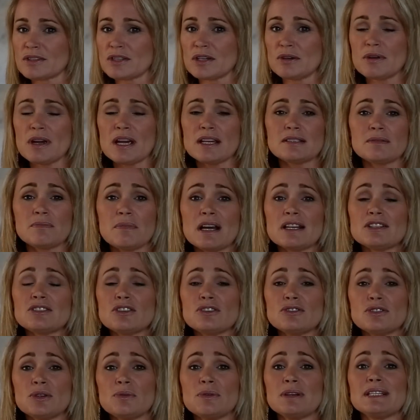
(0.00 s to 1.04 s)
So as much
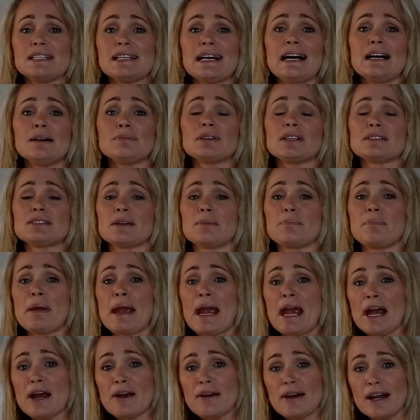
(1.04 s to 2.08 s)
as you adapt as a
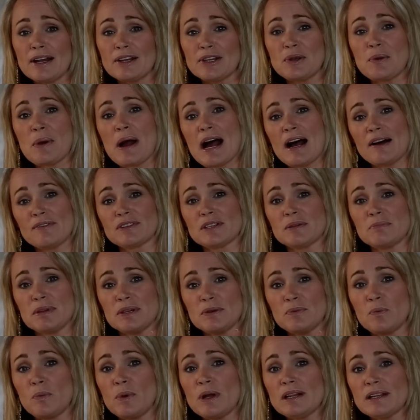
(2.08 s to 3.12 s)
parent, you have to
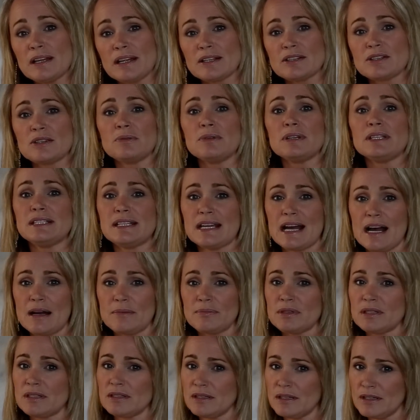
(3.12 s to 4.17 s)
be willing to
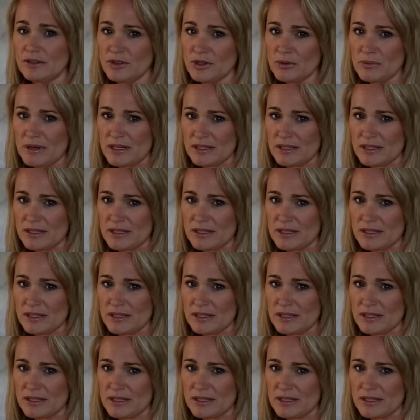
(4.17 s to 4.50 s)
adapt in your